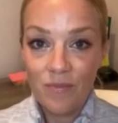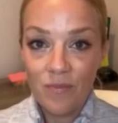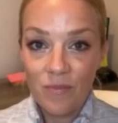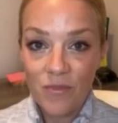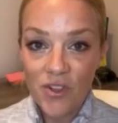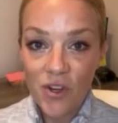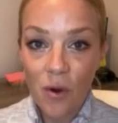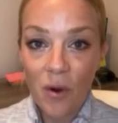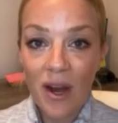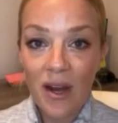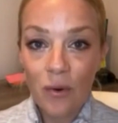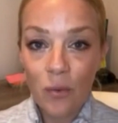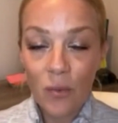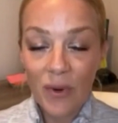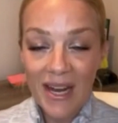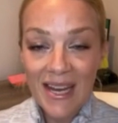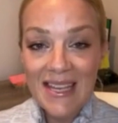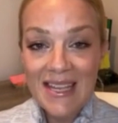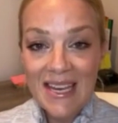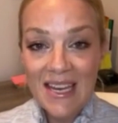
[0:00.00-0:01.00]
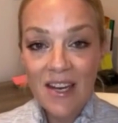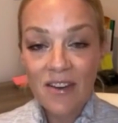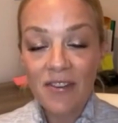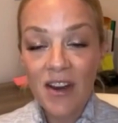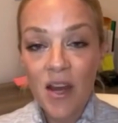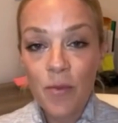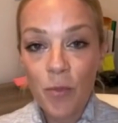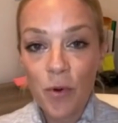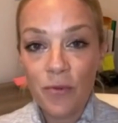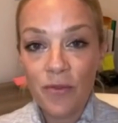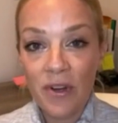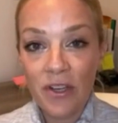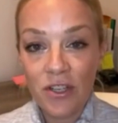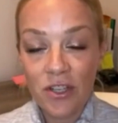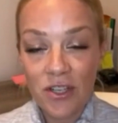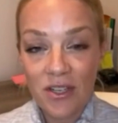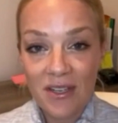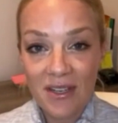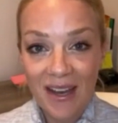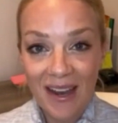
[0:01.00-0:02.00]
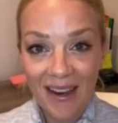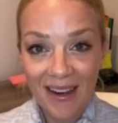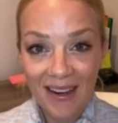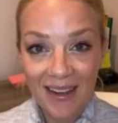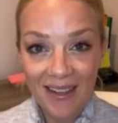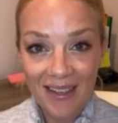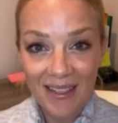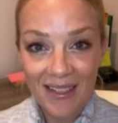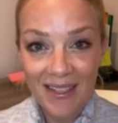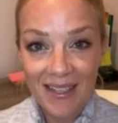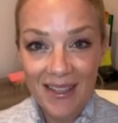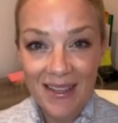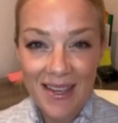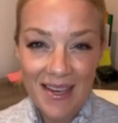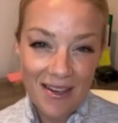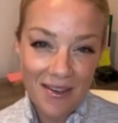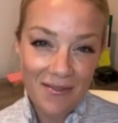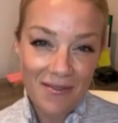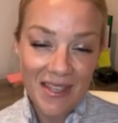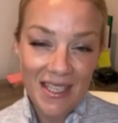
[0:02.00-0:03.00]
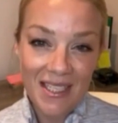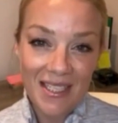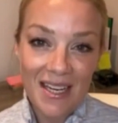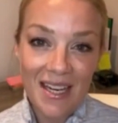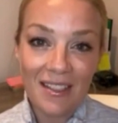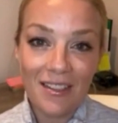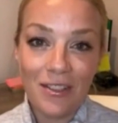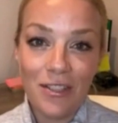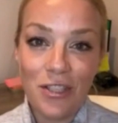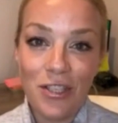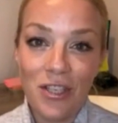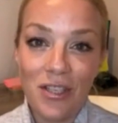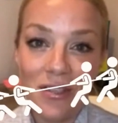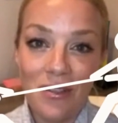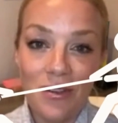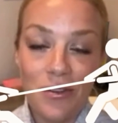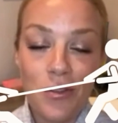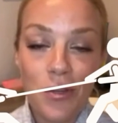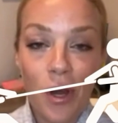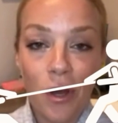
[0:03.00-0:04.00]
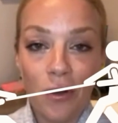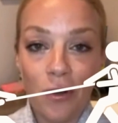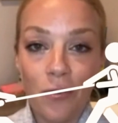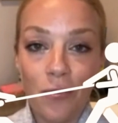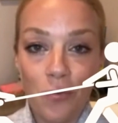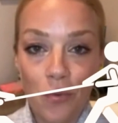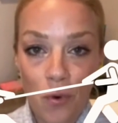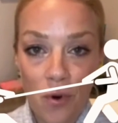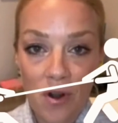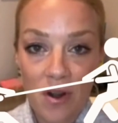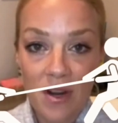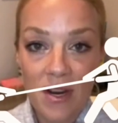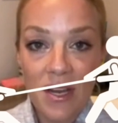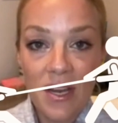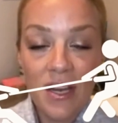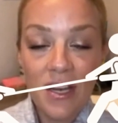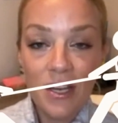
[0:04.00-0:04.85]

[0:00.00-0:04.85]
So when I think of hypofunction, I think of the analogy tug of war.